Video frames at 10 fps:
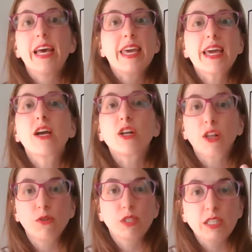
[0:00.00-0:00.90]
he can
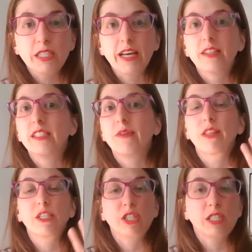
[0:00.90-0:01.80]
close the deal
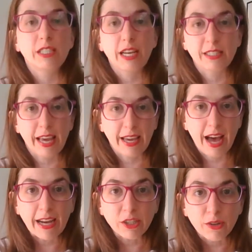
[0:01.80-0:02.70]
with logistics like
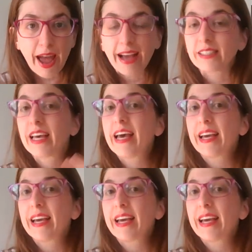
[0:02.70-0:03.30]
contracts.